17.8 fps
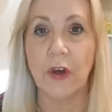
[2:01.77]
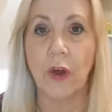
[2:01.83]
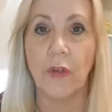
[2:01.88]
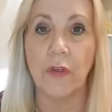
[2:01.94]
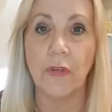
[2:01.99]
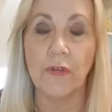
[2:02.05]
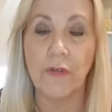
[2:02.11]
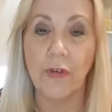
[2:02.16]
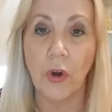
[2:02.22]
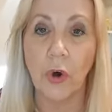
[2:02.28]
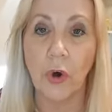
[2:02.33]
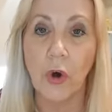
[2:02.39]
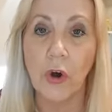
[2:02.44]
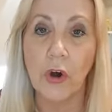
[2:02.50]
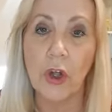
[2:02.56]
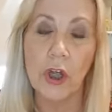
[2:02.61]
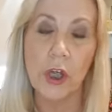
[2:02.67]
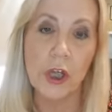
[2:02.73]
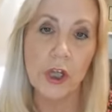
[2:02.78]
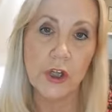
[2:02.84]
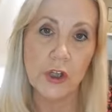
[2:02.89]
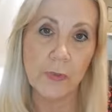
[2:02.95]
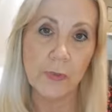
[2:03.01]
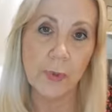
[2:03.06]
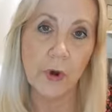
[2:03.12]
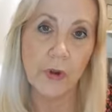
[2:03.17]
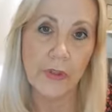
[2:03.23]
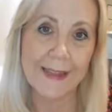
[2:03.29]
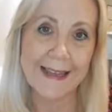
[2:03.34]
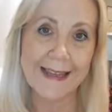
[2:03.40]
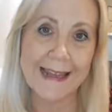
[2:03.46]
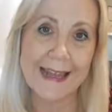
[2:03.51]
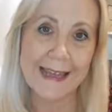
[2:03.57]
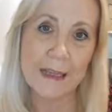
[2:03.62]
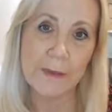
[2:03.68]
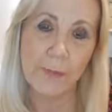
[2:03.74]
on the floor. You put the
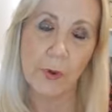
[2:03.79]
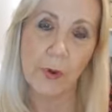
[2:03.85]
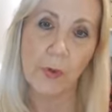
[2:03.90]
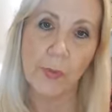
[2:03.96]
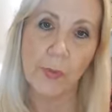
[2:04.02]
label